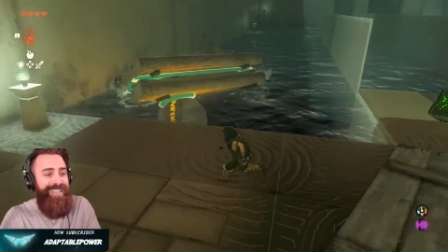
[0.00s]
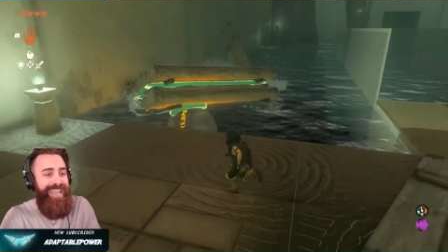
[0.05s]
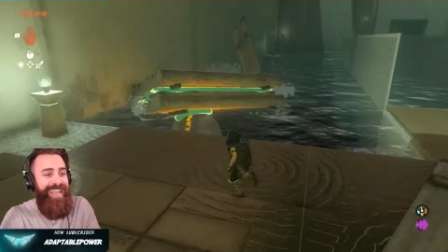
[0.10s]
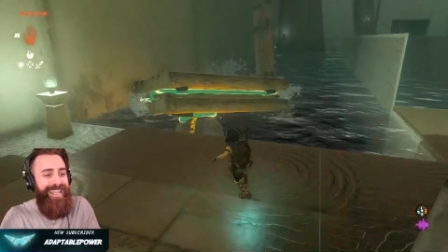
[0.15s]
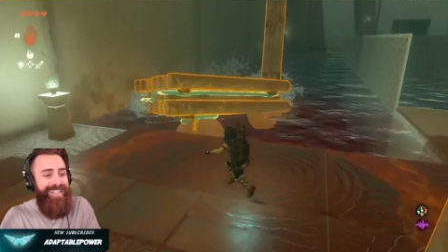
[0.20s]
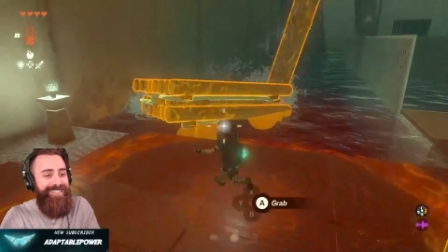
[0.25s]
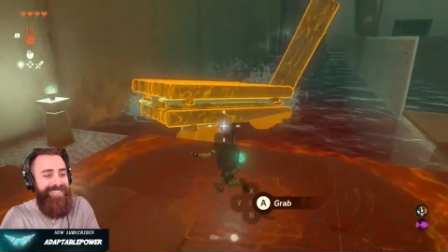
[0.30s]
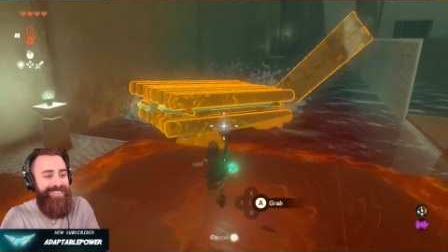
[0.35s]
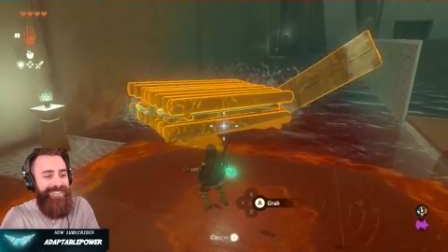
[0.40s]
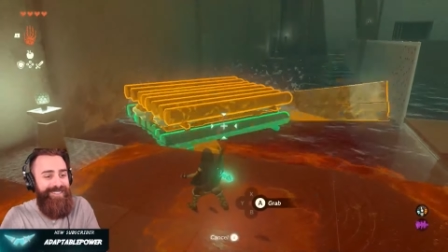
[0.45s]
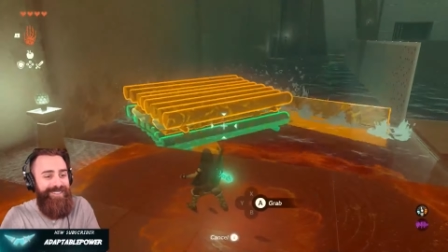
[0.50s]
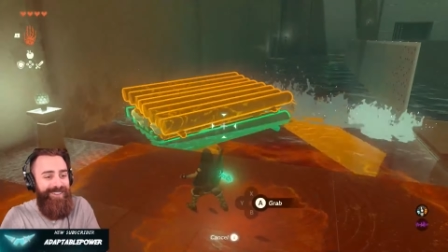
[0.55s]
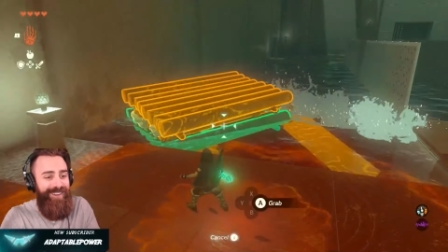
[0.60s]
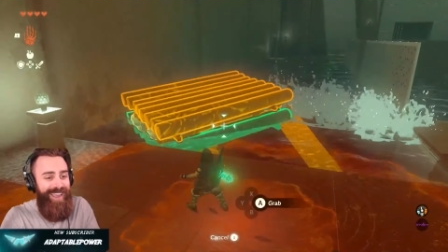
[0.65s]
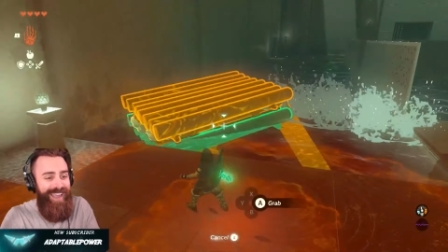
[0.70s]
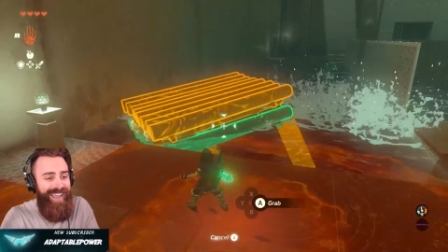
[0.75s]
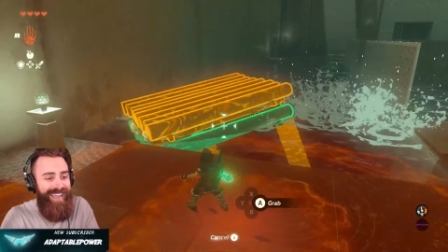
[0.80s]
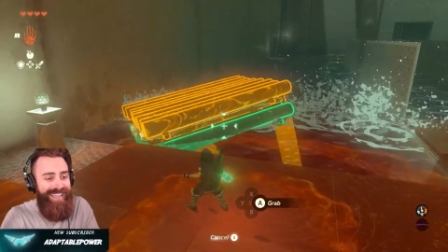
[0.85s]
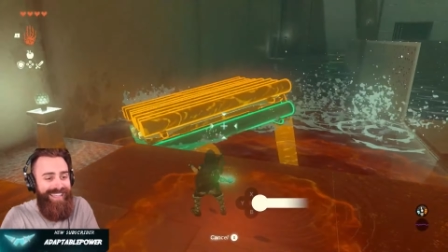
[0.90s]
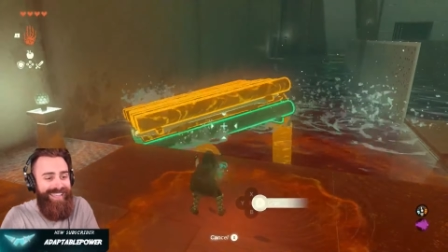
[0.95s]
It's
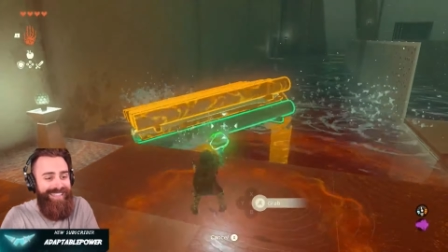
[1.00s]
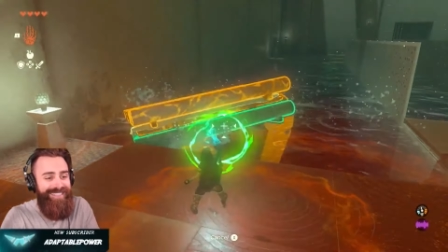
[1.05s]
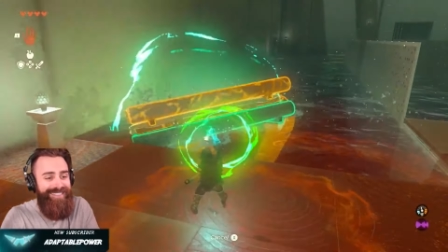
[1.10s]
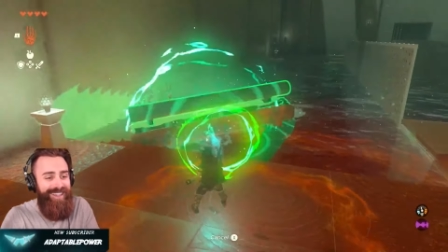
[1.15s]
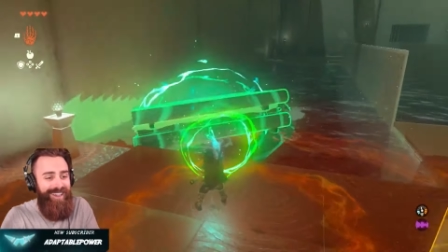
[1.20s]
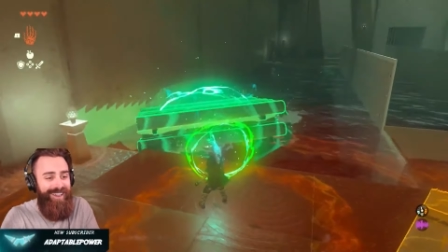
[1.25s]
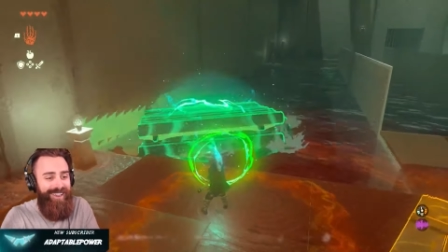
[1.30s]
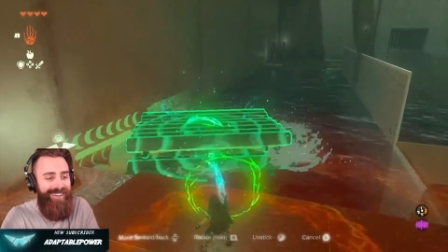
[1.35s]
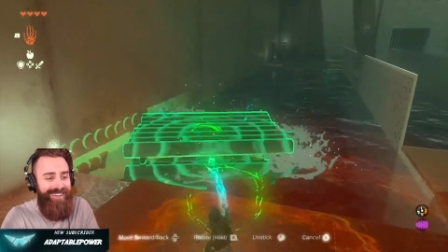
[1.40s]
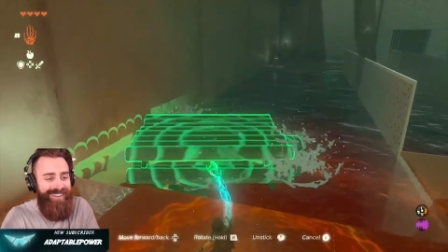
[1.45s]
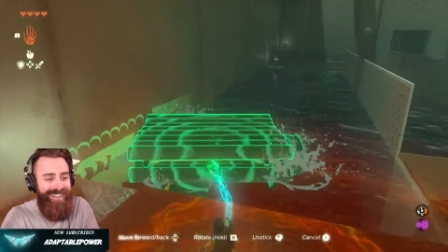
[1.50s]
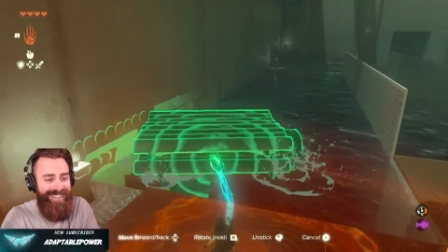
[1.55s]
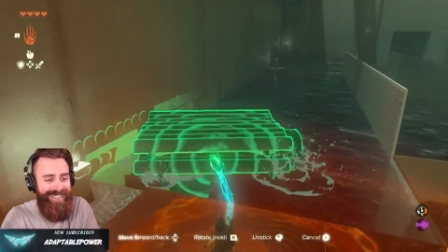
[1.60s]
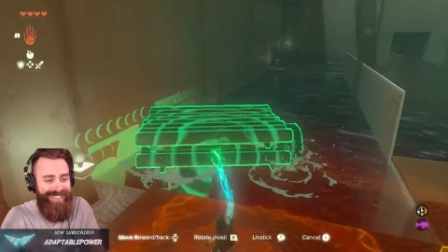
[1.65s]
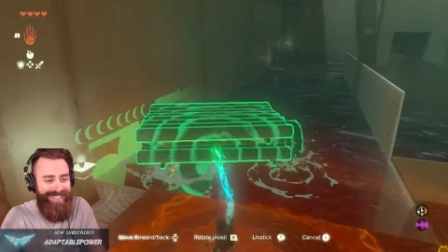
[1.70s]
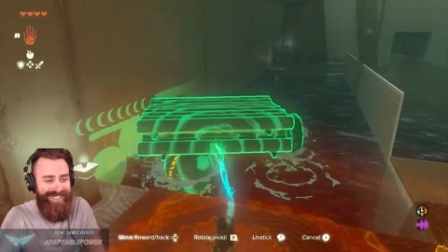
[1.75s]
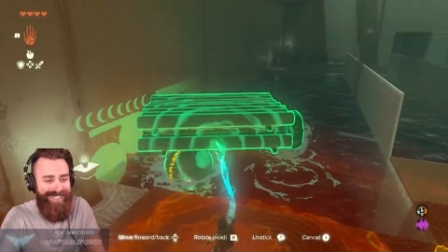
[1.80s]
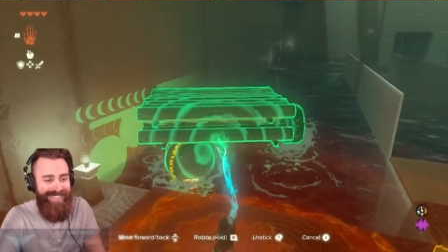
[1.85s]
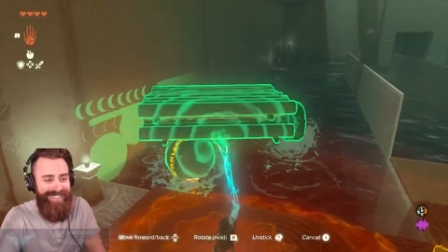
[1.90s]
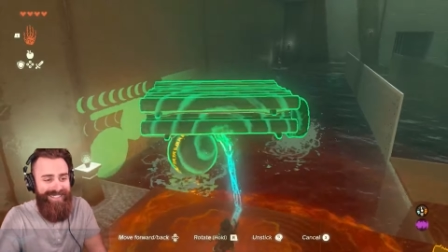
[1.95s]
trying its
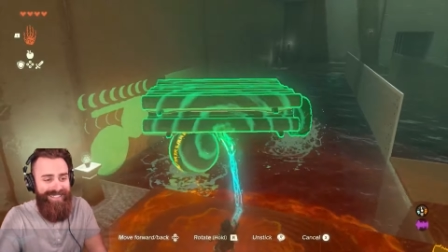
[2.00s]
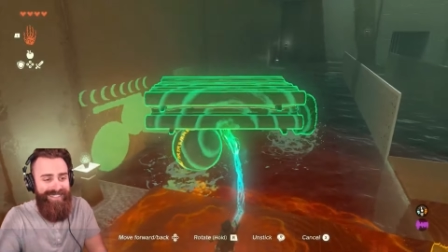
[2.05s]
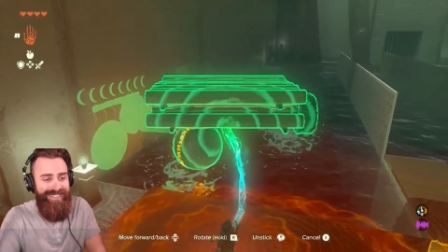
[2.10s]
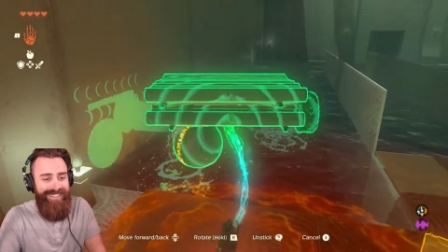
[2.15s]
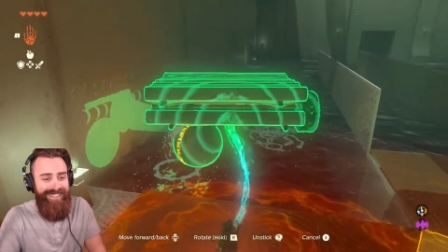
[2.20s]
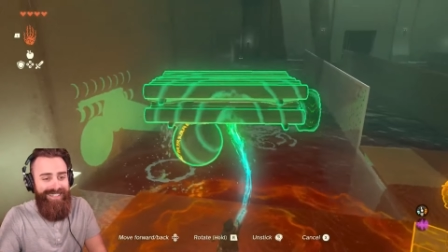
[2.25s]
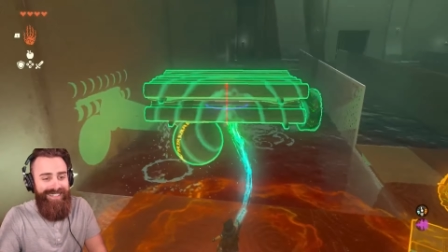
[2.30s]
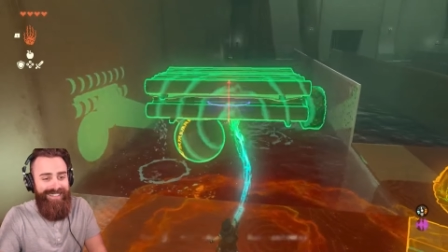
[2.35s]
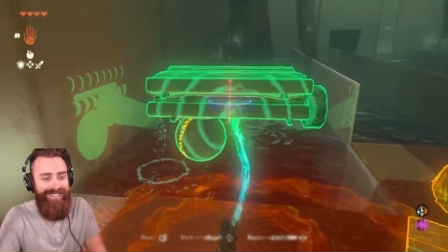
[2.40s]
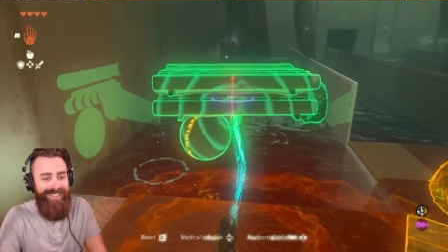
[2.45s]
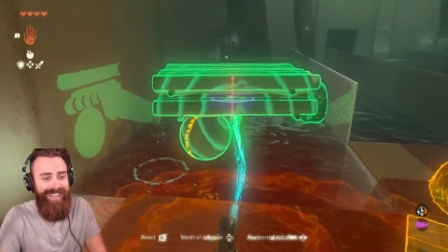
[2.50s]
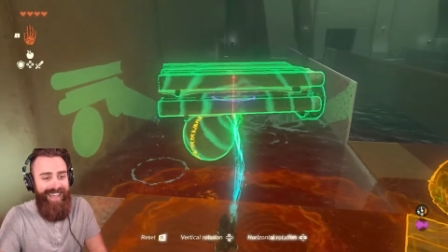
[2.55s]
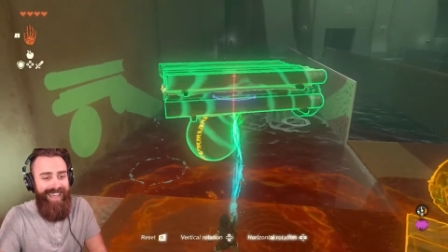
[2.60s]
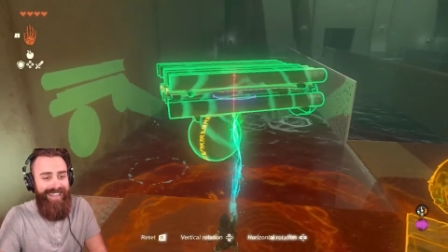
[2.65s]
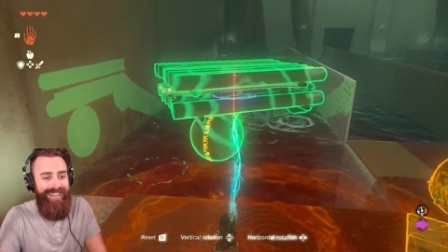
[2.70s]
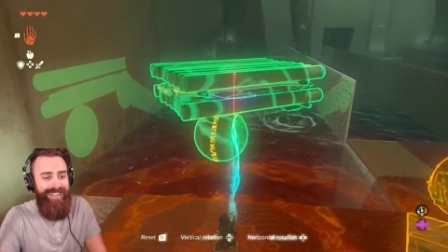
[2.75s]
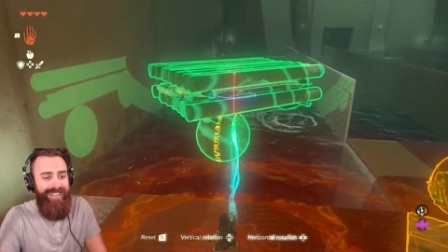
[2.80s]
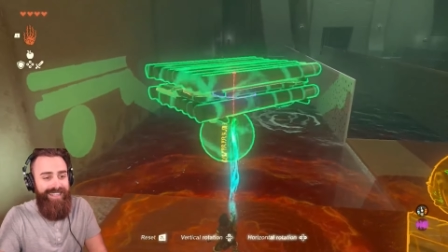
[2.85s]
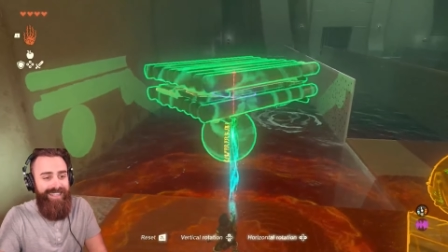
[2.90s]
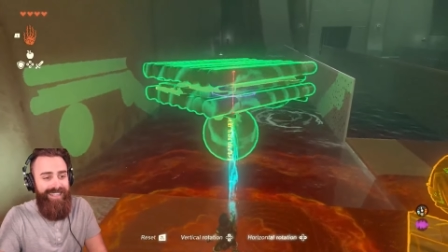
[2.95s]
hardest. Hold
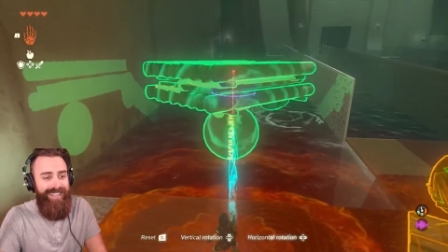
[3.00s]
on.